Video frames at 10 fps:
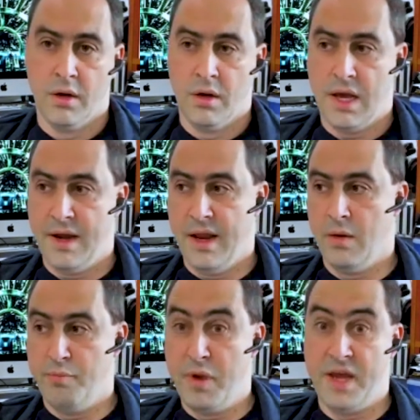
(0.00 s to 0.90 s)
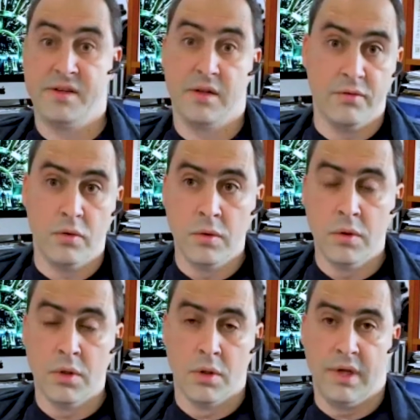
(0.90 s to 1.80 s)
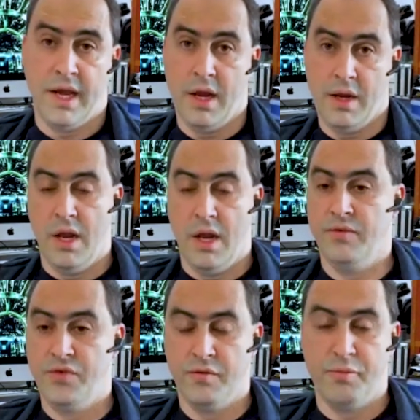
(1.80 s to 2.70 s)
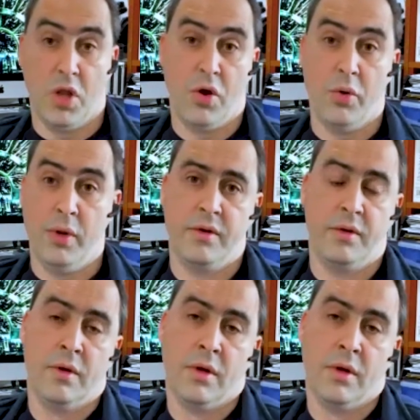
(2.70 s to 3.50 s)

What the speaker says: are now base level and sort of below even.